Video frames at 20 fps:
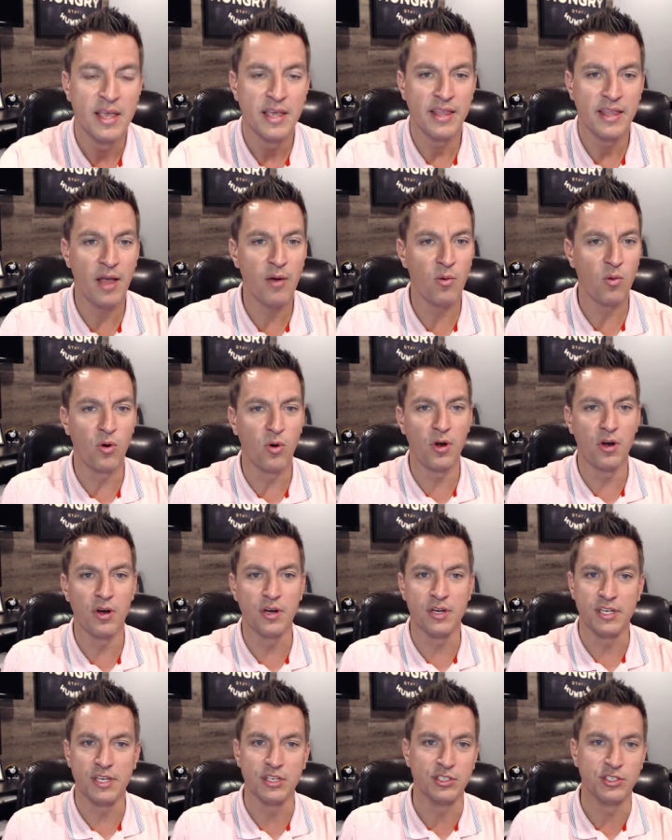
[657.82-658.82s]
that
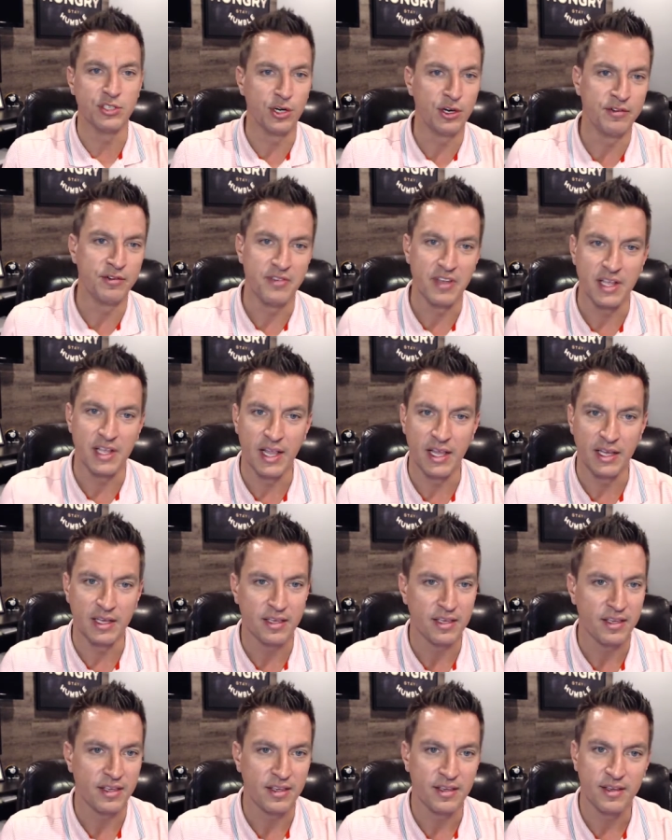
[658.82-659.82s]
word deserving,
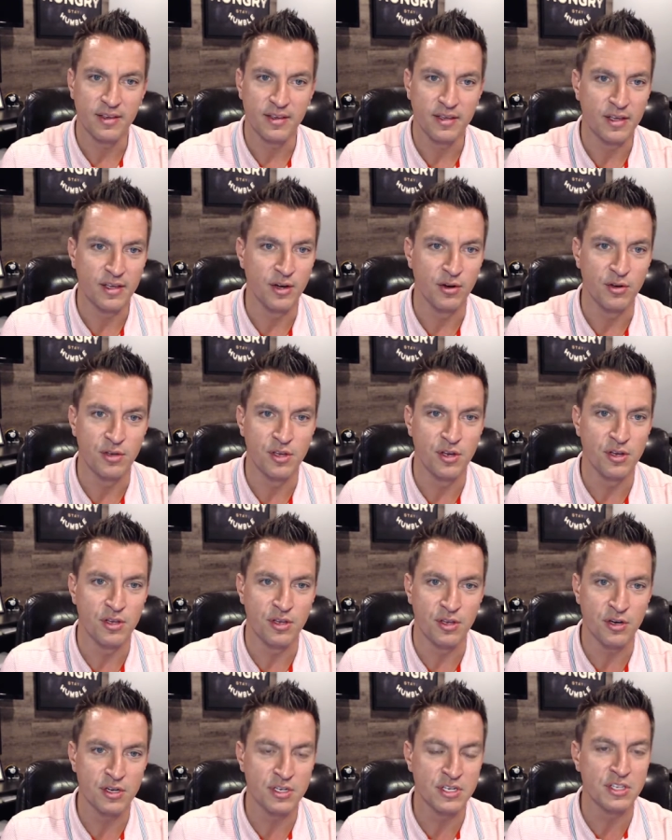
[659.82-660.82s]
like you know, you,
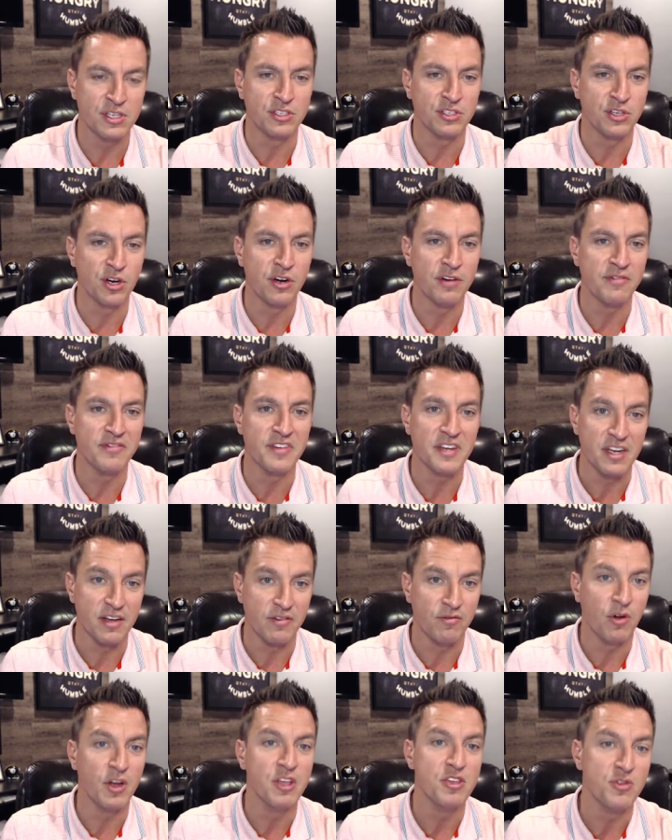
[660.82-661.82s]
you're deserving
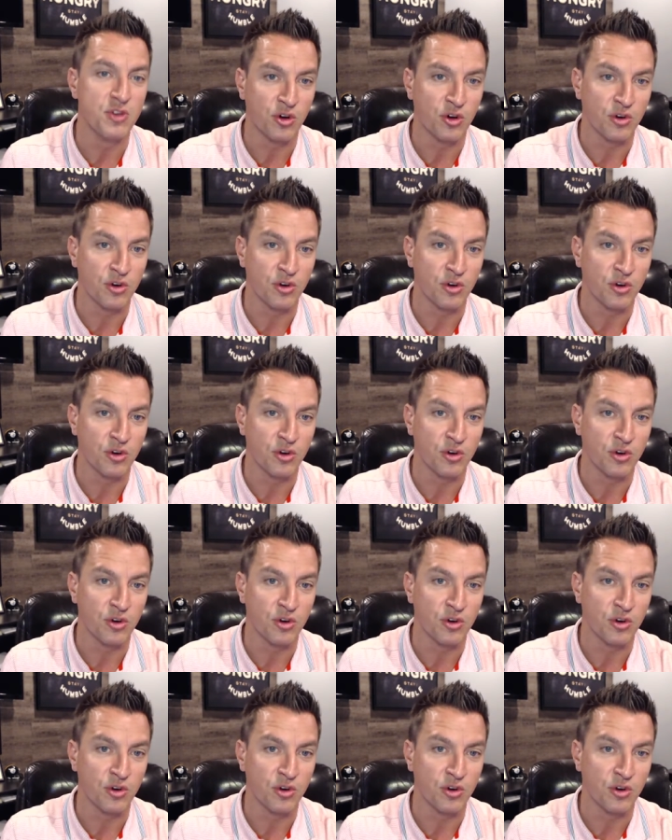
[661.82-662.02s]
of what you